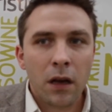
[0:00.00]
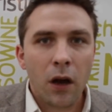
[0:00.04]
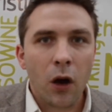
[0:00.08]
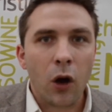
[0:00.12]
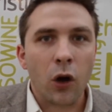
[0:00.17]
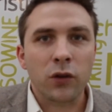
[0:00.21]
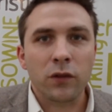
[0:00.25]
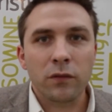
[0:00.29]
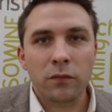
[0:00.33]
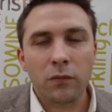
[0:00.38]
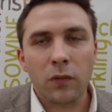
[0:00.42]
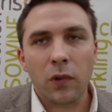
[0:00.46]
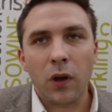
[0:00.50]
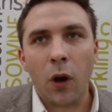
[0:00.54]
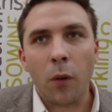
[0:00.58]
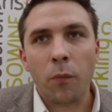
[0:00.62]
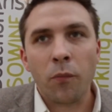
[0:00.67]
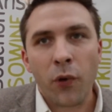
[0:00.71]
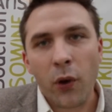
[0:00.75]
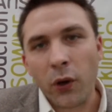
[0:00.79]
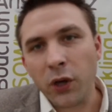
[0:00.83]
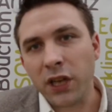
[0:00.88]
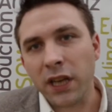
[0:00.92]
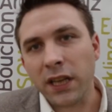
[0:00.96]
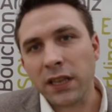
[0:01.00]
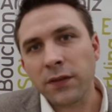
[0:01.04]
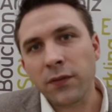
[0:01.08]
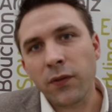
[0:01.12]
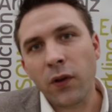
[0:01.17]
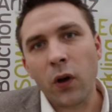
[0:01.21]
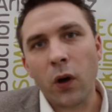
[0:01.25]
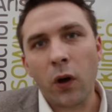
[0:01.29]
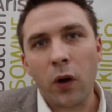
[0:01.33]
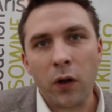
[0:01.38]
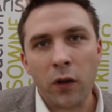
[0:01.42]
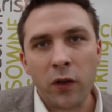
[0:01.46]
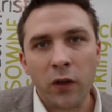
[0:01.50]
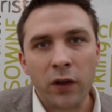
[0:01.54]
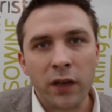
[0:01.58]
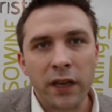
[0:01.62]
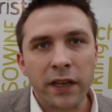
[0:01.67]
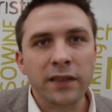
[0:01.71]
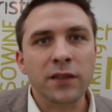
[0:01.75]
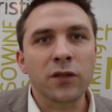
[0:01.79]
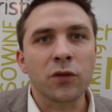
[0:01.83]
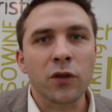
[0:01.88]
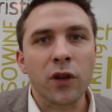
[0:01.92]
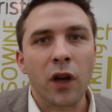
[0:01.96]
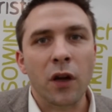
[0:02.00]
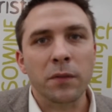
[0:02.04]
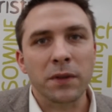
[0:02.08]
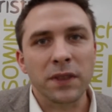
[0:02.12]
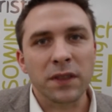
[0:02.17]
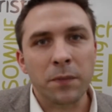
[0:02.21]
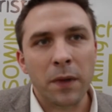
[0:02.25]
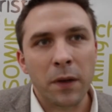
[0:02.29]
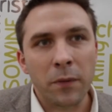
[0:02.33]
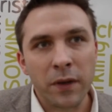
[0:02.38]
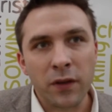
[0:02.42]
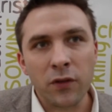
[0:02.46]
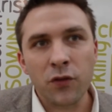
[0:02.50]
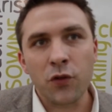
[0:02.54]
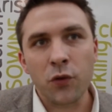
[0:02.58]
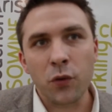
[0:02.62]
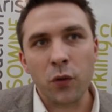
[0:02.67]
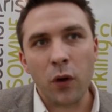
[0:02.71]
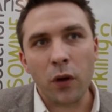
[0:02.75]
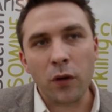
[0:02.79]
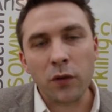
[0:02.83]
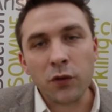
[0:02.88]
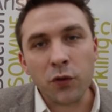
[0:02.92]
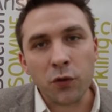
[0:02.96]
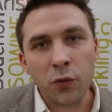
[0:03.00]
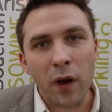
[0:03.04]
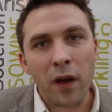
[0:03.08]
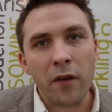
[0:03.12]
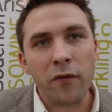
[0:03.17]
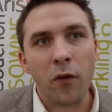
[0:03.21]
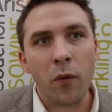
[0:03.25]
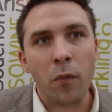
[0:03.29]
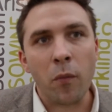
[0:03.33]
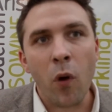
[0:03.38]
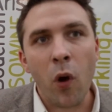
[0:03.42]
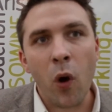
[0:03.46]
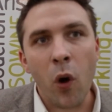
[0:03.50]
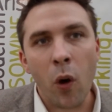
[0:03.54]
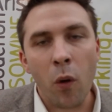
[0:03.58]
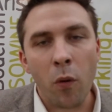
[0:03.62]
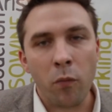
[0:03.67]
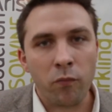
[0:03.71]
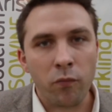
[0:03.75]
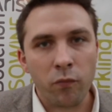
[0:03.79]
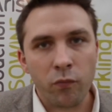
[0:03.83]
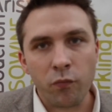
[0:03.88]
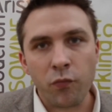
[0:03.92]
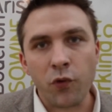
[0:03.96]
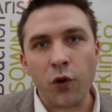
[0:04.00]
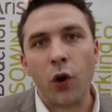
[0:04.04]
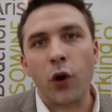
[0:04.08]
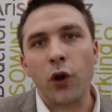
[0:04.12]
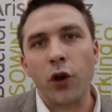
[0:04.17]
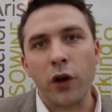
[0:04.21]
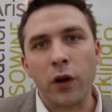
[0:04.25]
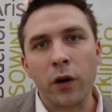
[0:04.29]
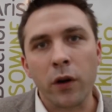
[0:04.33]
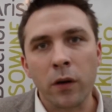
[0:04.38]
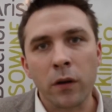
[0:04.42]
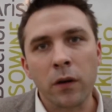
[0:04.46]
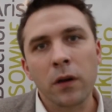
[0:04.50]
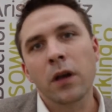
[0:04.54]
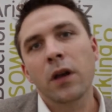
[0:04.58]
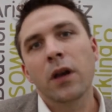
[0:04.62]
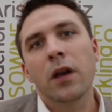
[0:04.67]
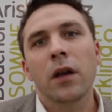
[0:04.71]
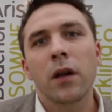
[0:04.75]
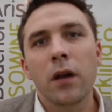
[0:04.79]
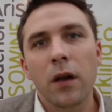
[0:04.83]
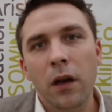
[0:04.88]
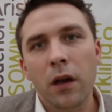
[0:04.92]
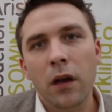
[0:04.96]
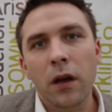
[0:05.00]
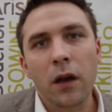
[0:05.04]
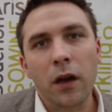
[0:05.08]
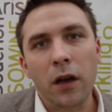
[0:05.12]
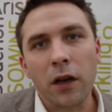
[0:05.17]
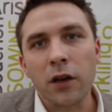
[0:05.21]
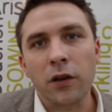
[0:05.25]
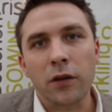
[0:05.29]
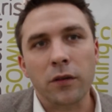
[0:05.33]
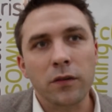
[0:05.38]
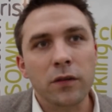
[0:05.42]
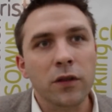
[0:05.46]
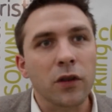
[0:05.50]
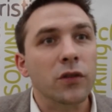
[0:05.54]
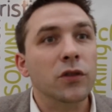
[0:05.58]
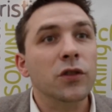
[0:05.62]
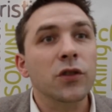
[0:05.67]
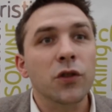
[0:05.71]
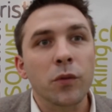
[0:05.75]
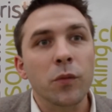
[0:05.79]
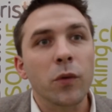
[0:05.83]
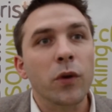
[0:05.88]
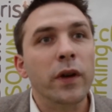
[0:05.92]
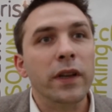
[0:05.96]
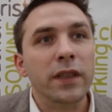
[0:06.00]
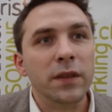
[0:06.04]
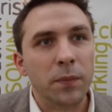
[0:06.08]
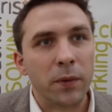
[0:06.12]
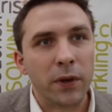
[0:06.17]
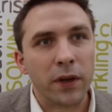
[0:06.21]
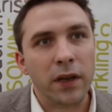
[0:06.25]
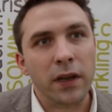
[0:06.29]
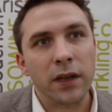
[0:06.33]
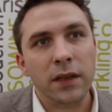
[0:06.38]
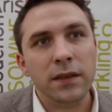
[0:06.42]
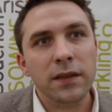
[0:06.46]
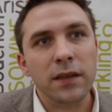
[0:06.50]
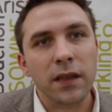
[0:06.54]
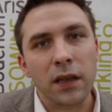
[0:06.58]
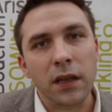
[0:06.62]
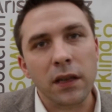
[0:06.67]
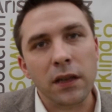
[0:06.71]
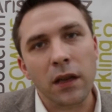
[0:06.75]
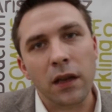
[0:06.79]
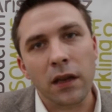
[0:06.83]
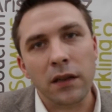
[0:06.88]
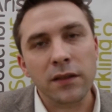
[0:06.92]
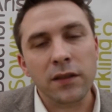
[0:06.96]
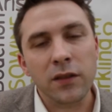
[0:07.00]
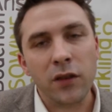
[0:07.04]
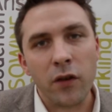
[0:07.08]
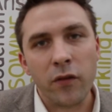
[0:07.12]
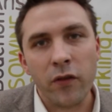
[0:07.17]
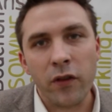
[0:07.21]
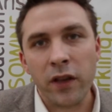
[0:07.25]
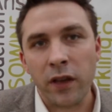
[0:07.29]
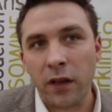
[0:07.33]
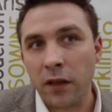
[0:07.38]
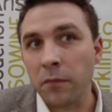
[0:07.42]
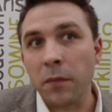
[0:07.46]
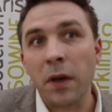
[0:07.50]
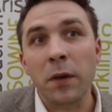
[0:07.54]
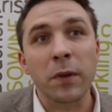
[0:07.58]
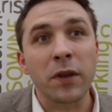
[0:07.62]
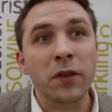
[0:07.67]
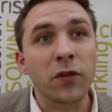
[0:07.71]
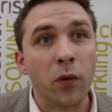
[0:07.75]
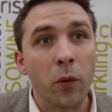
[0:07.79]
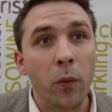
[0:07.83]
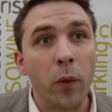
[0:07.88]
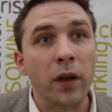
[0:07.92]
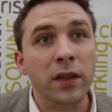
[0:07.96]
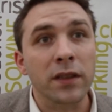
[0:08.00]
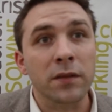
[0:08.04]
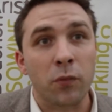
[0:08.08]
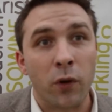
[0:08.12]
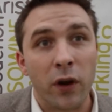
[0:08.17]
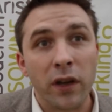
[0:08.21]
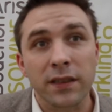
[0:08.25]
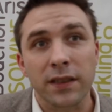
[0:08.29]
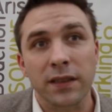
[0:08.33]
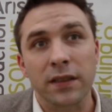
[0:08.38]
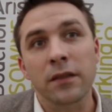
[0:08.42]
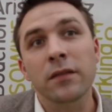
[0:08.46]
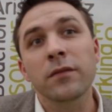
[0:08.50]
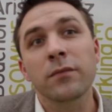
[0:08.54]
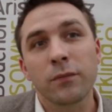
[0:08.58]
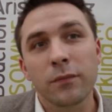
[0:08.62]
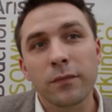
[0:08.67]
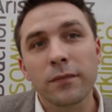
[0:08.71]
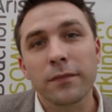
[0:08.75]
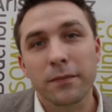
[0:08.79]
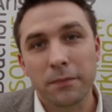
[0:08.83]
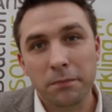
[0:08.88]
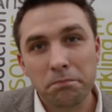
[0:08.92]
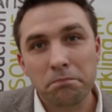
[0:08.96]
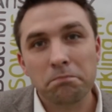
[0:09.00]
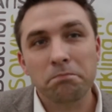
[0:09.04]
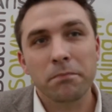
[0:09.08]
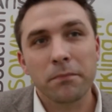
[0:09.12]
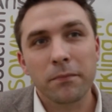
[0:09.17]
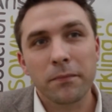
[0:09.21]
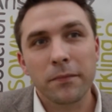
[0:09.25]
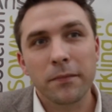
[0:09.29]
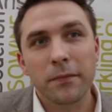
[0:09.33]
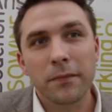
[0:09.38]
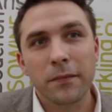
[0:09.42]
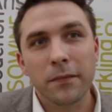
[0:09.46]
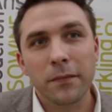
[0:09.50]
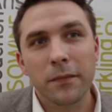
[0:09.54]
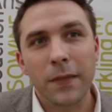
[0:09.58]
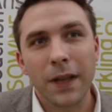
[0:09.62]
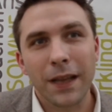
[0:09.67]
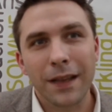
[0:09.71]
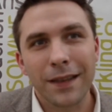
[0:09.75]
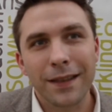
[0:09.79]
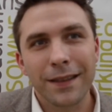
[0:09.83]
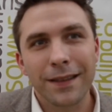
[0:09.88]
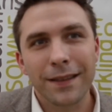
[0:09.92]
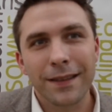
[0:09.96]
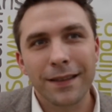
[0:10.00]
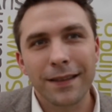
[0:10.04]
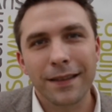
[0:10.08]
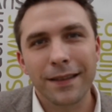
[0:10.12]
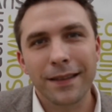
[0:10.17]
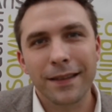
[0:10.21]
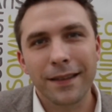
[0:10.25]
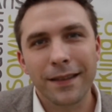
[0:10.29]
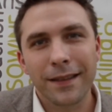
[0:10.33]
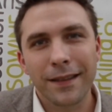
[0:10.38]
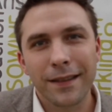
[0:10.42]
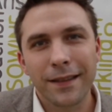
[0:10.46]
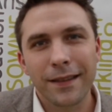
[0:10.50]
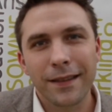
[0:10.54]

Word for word: our our projects for the years to come is maybe to, uh, to have a more broader uh, con consumer experience and, and server and maybe towards Brazil. Okay, thank